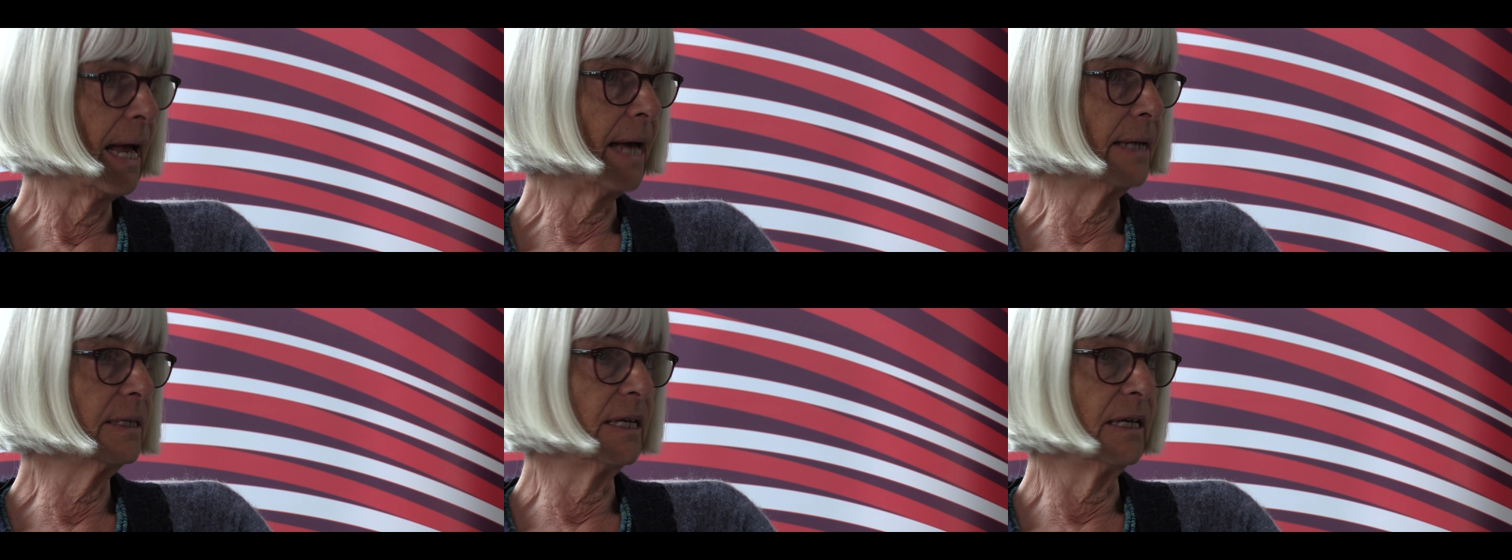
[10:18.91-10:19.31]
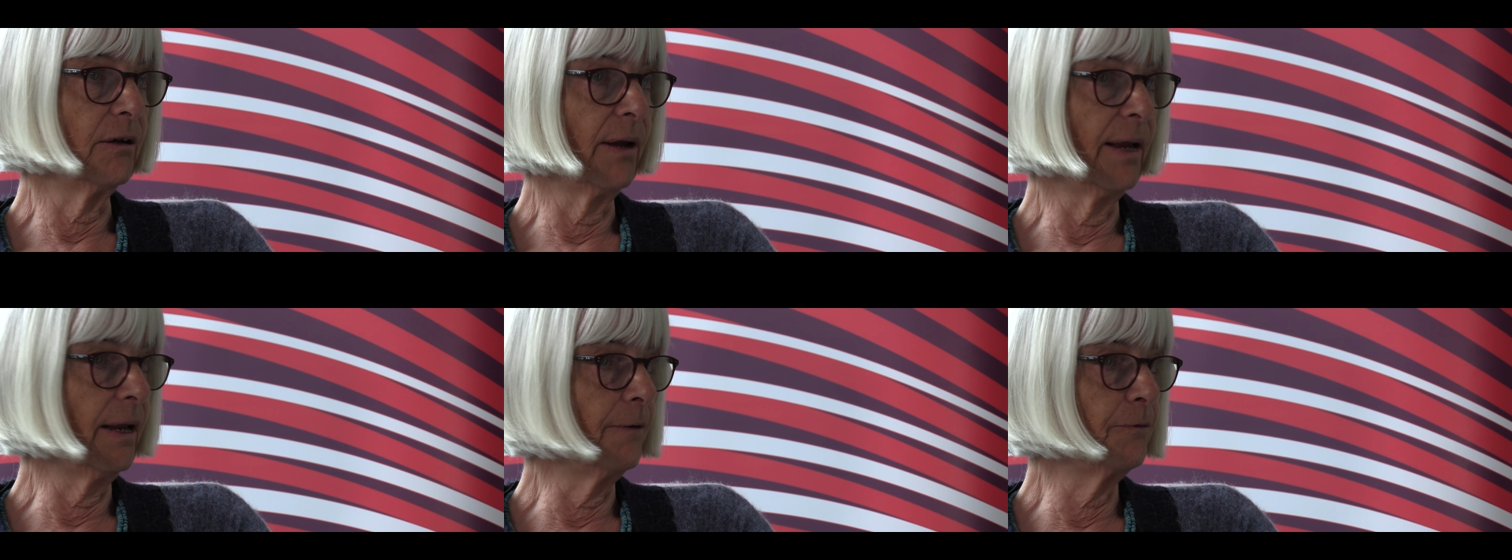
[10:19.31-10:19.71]
and he,
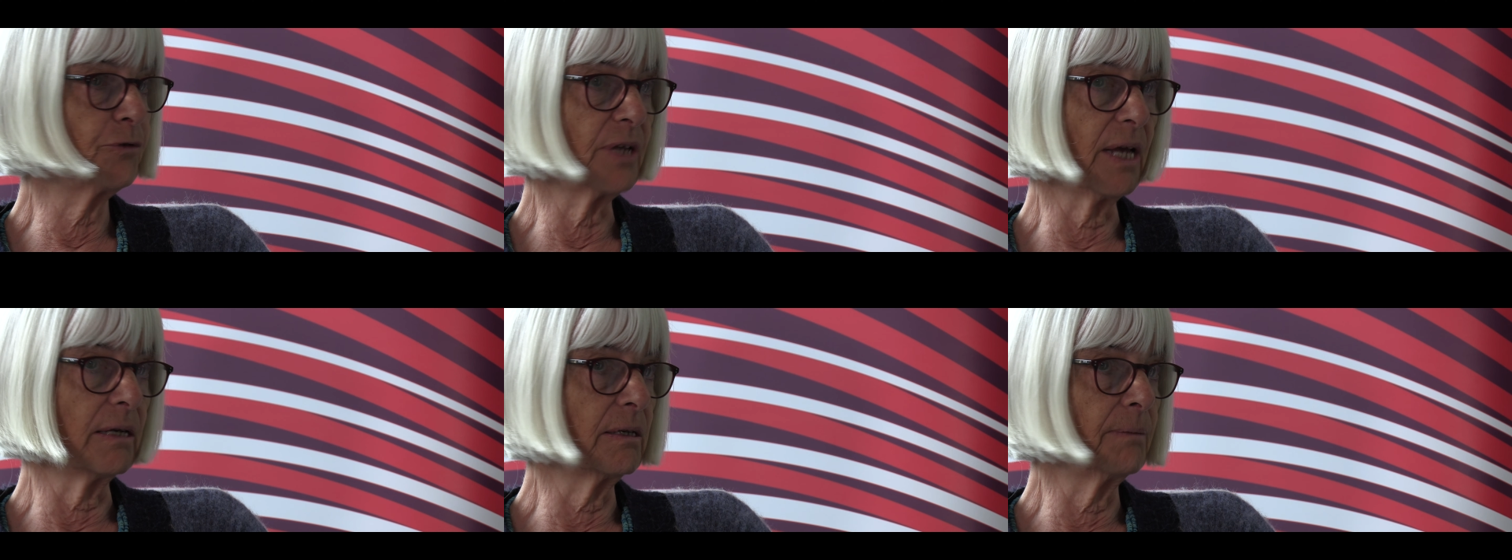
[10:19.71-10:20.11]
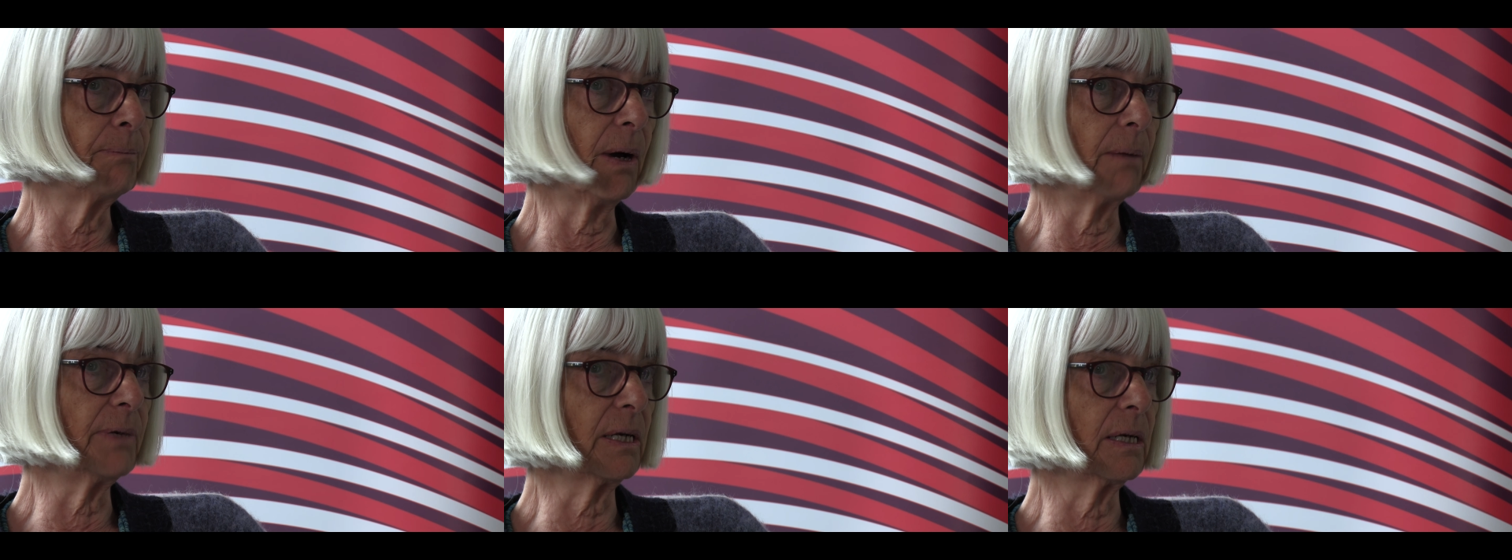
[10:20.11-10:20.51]
he said
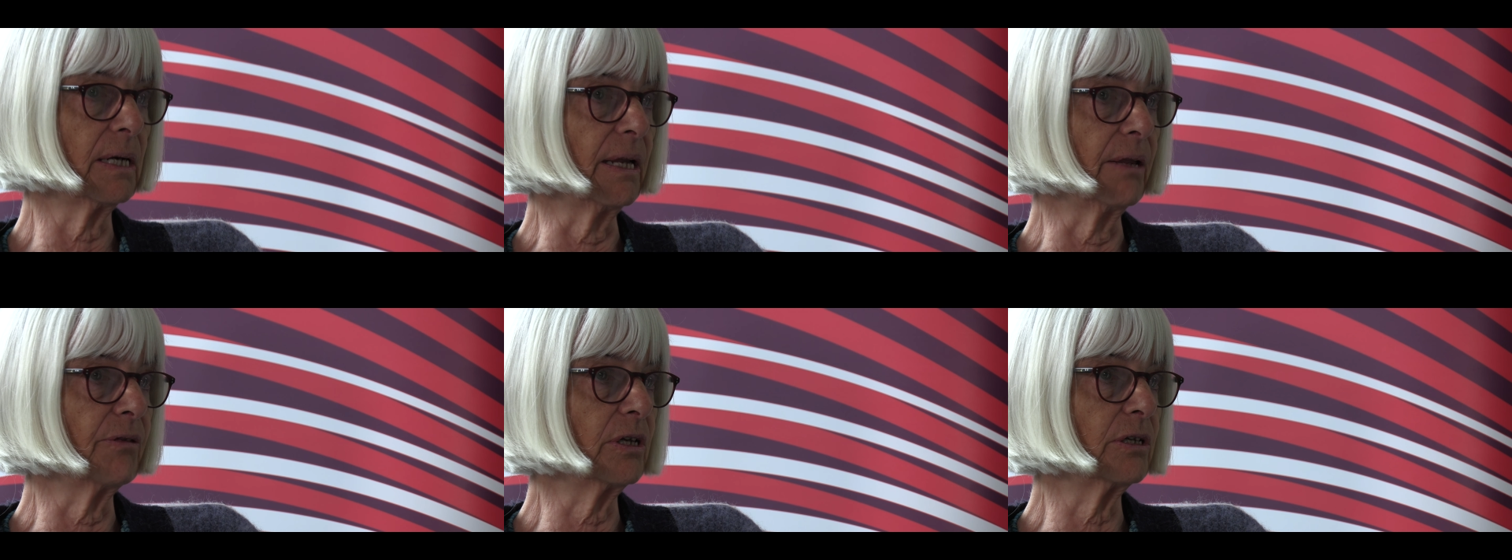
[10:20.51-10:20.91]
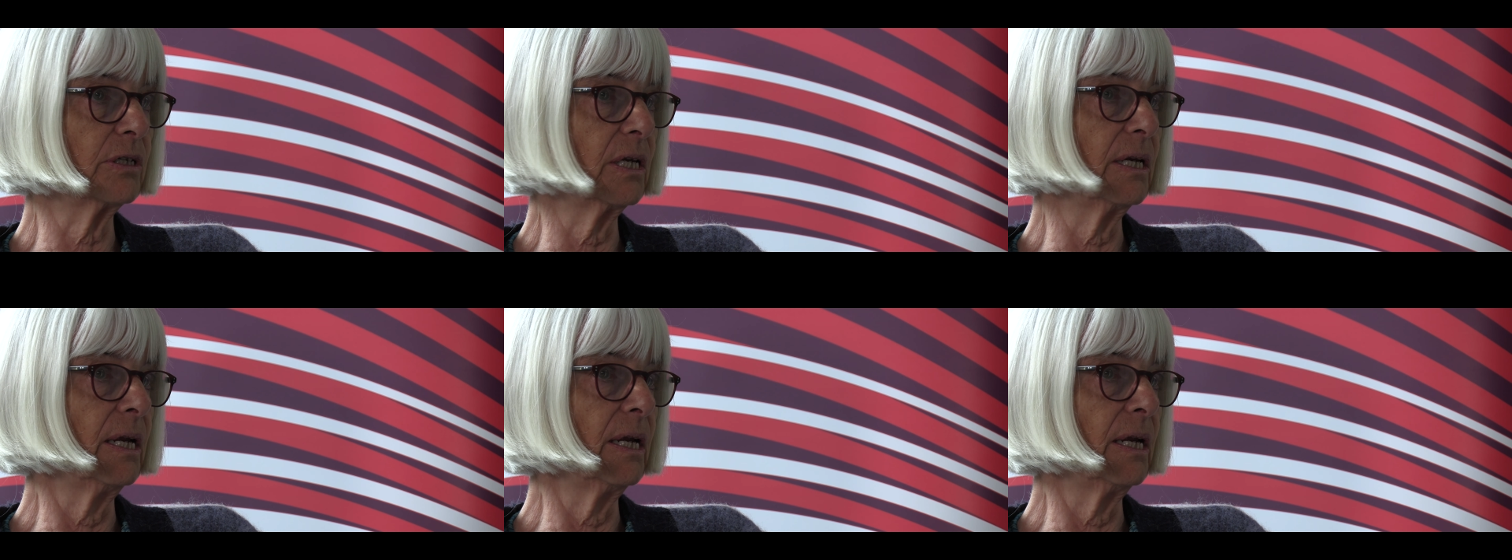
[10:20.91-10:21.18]
publicly that